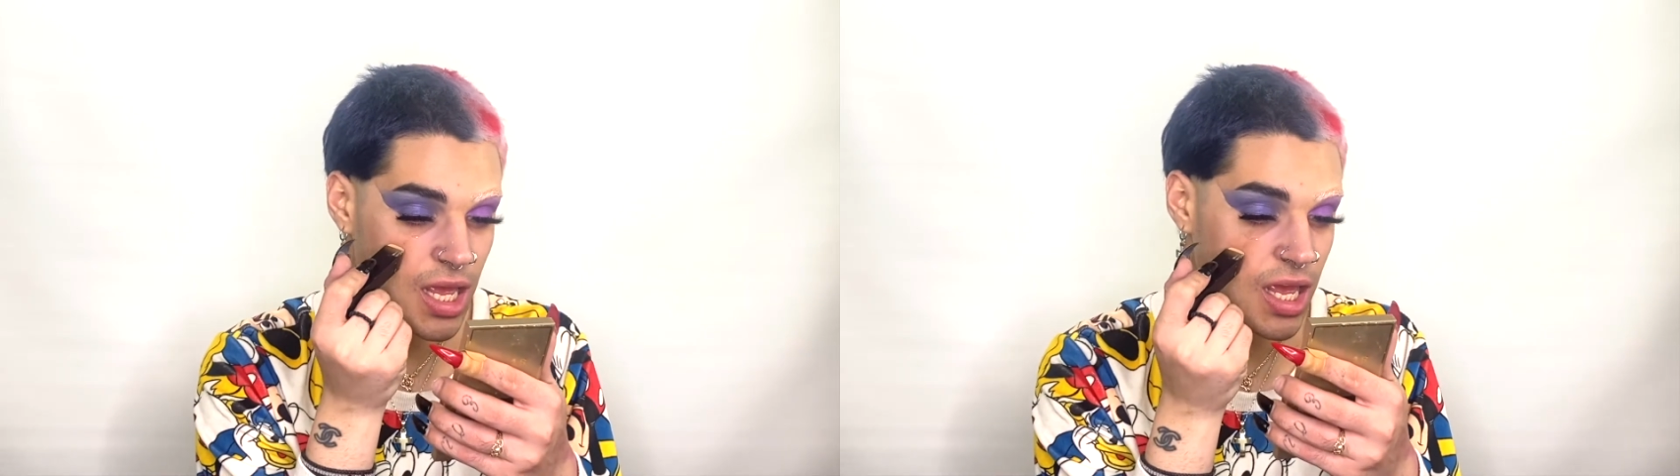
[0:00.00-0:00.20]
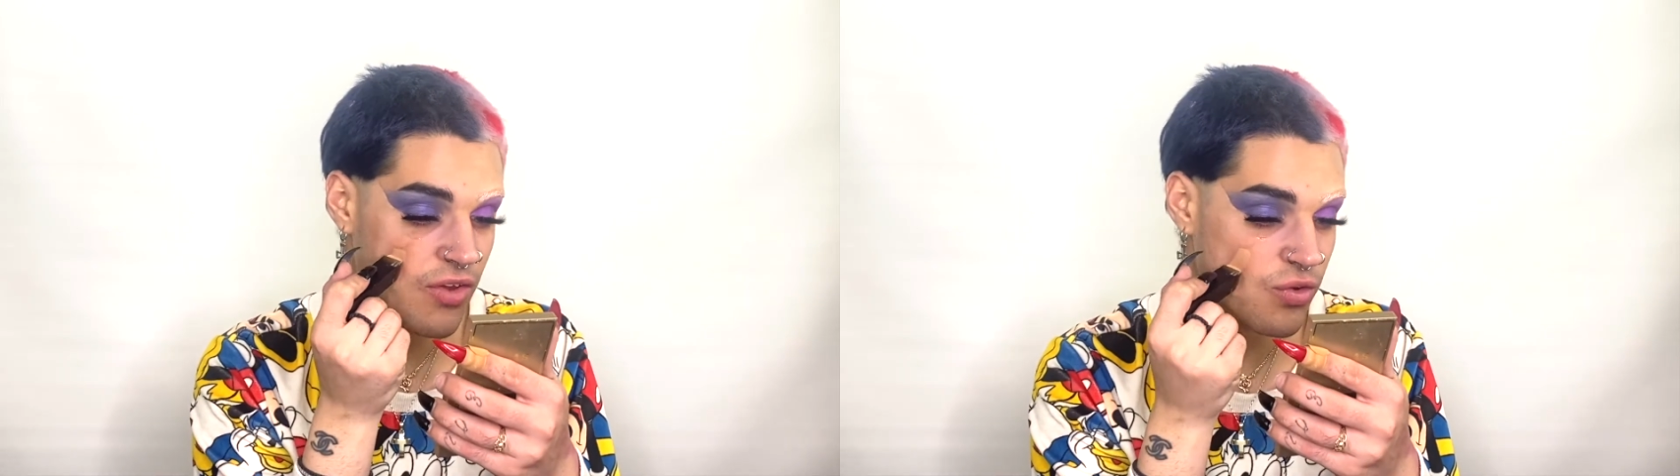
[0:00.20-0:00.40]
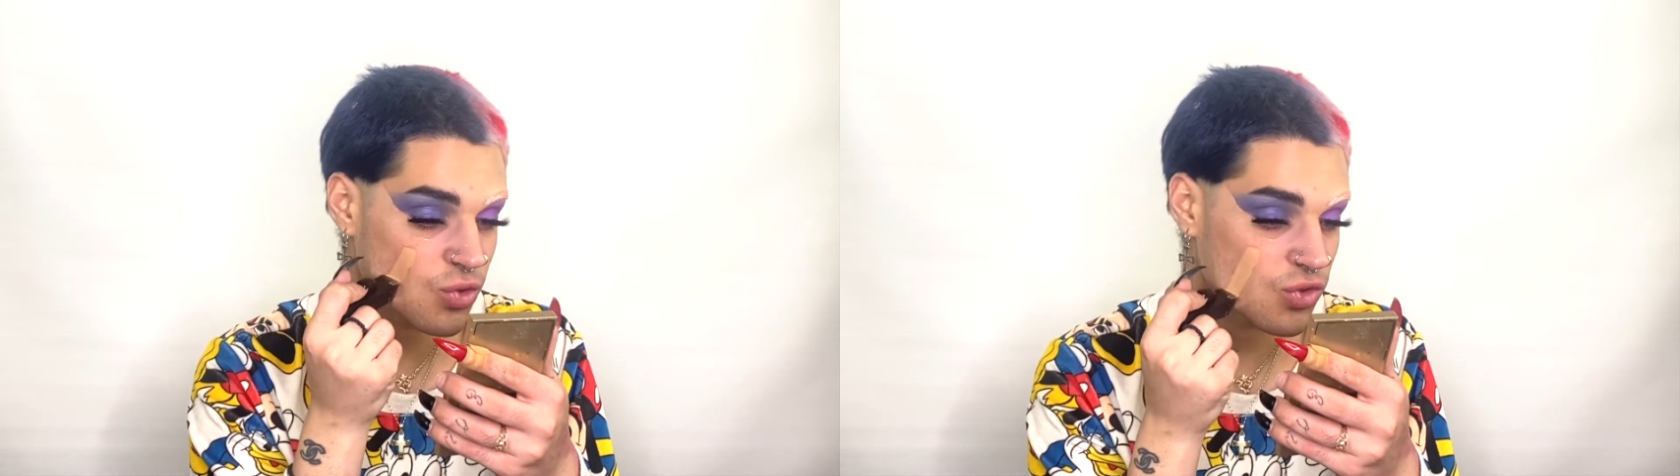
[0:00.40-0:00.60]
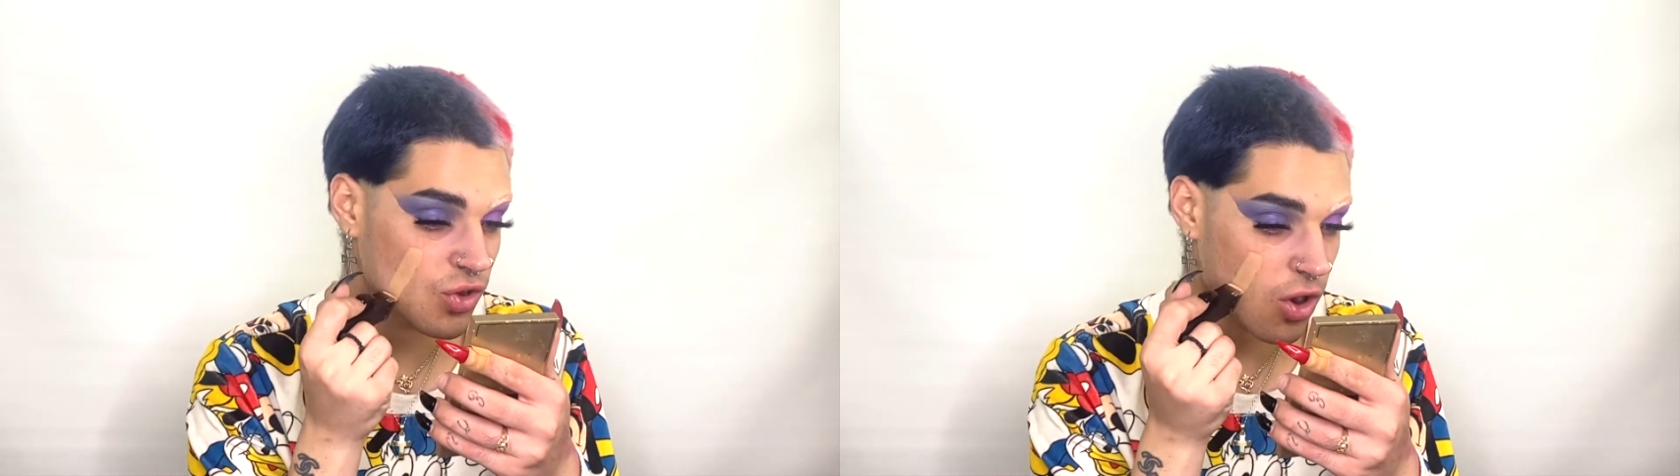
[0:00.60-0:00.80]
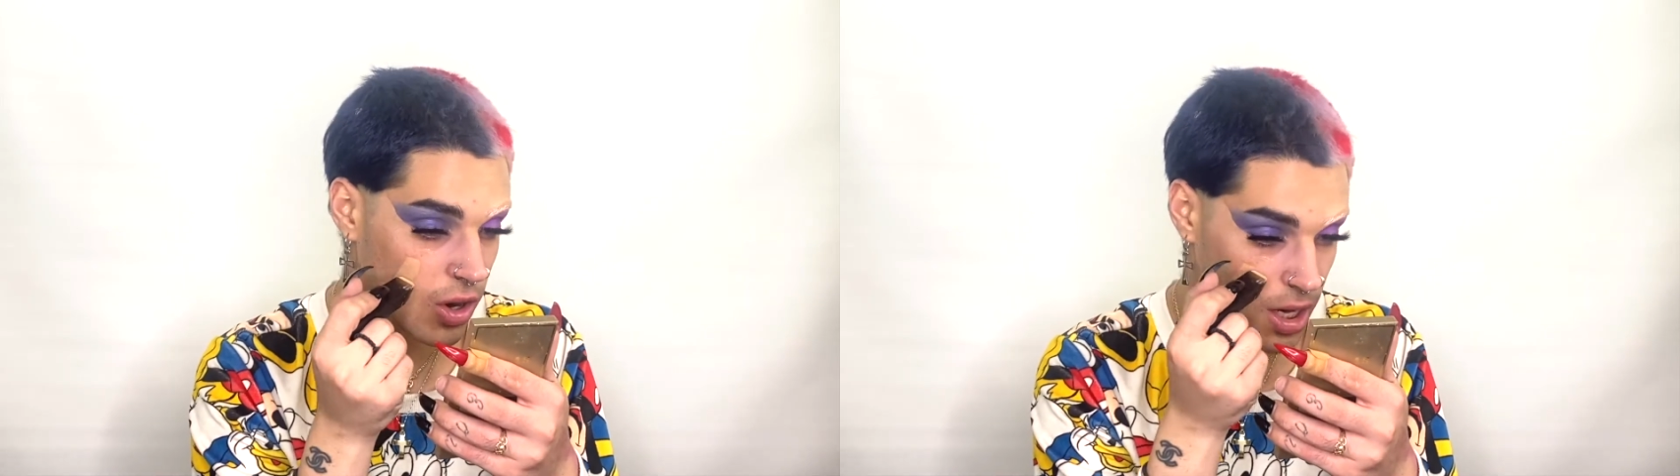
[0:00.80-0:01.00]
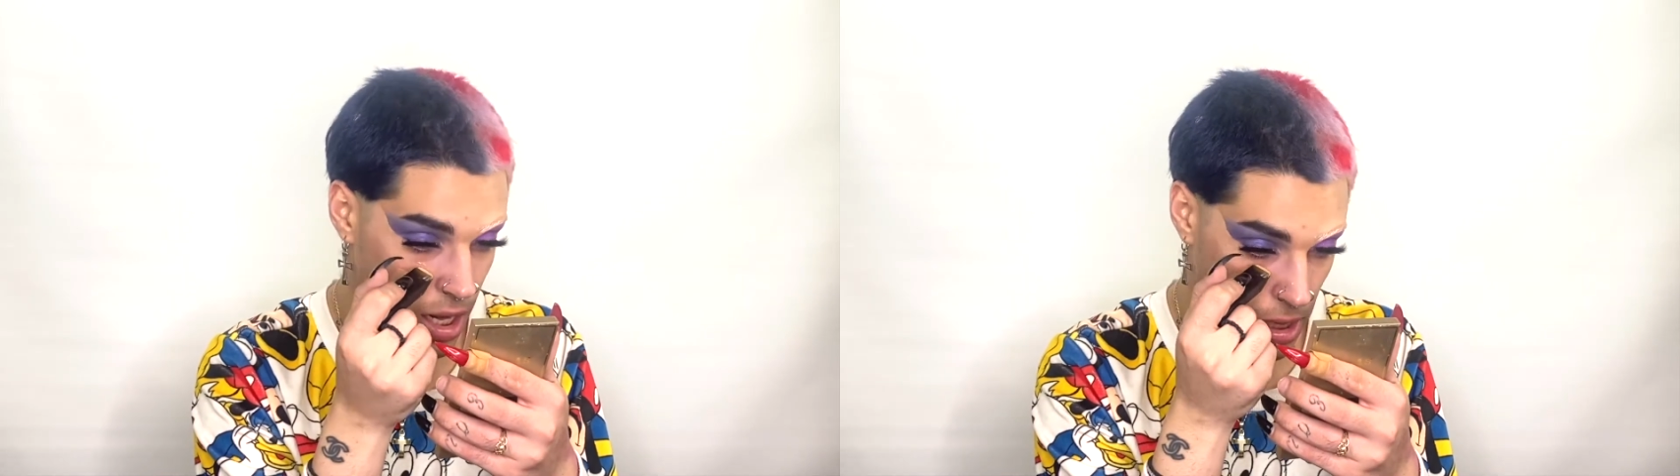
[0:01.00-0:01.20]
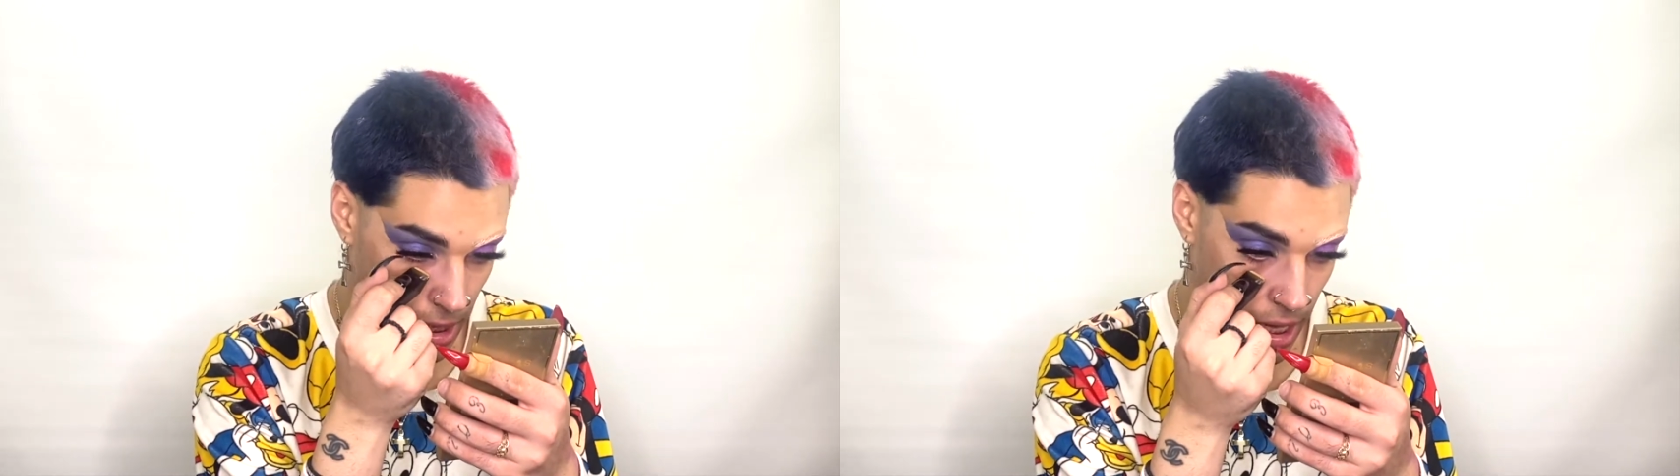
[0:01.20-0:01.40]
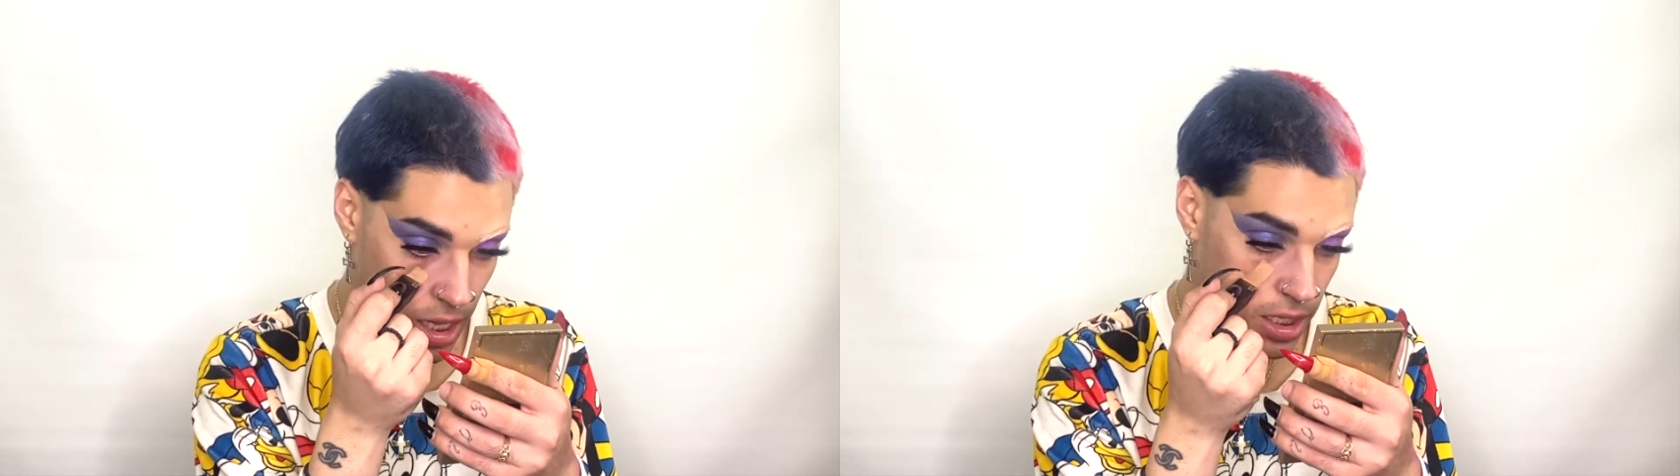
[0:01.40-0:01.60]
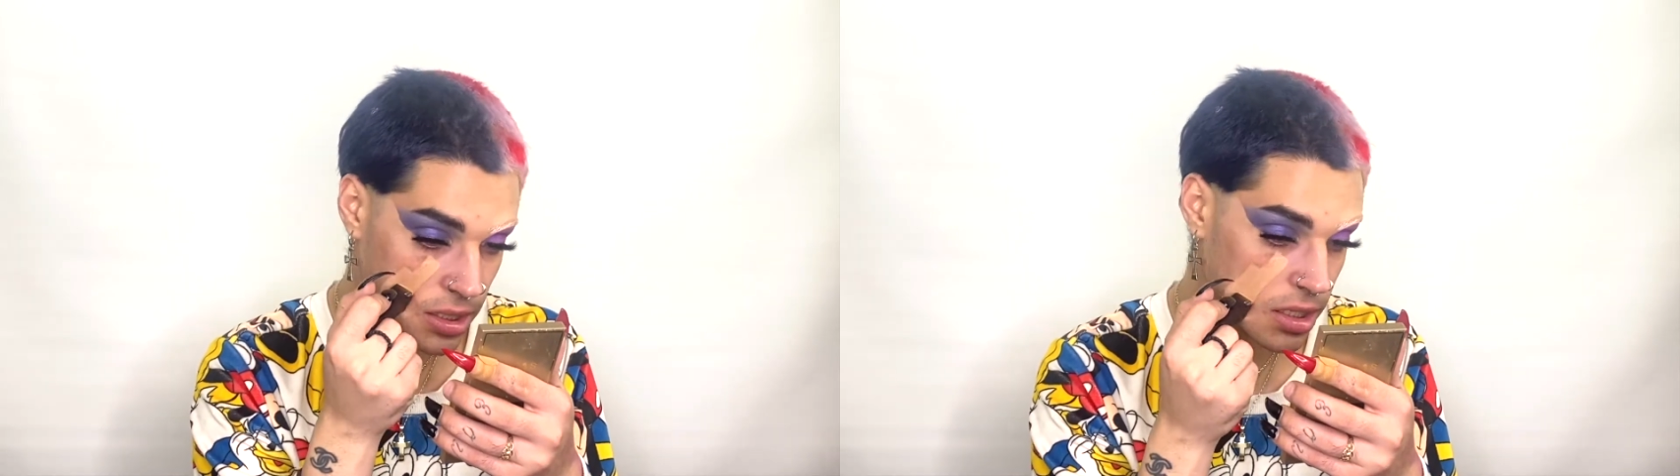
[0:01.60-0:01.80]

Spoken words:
if you talk a lot